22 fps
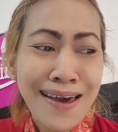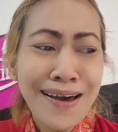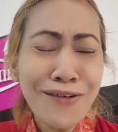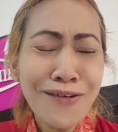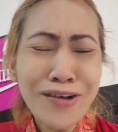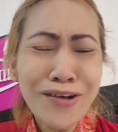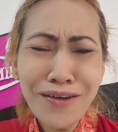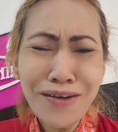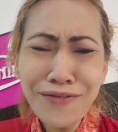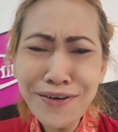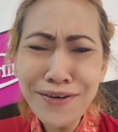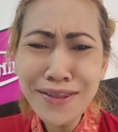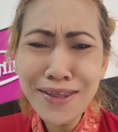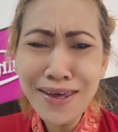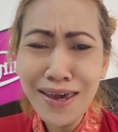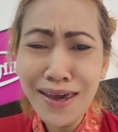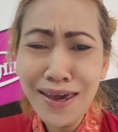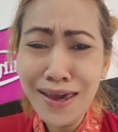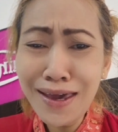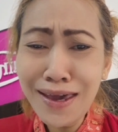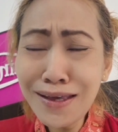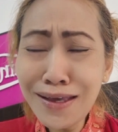Whatever
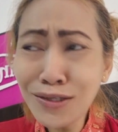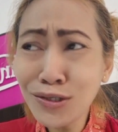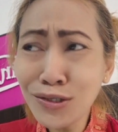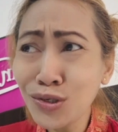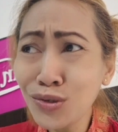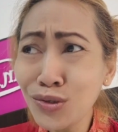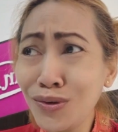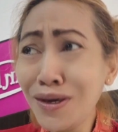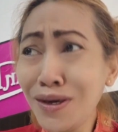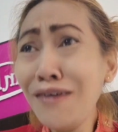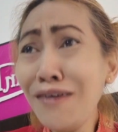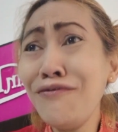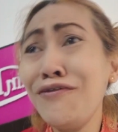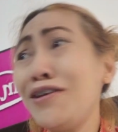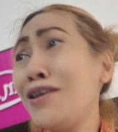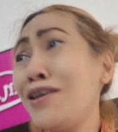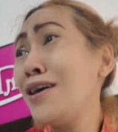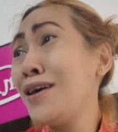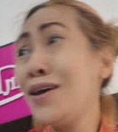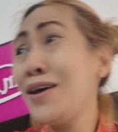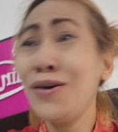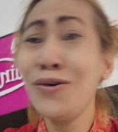the age or
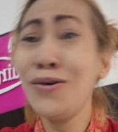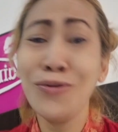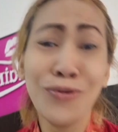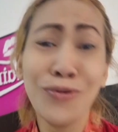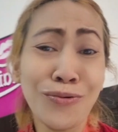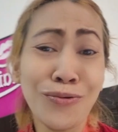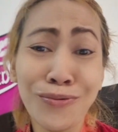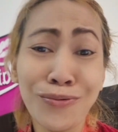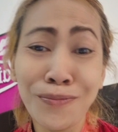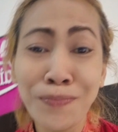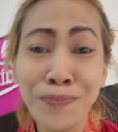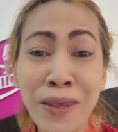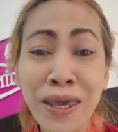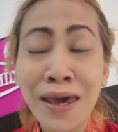even, you know,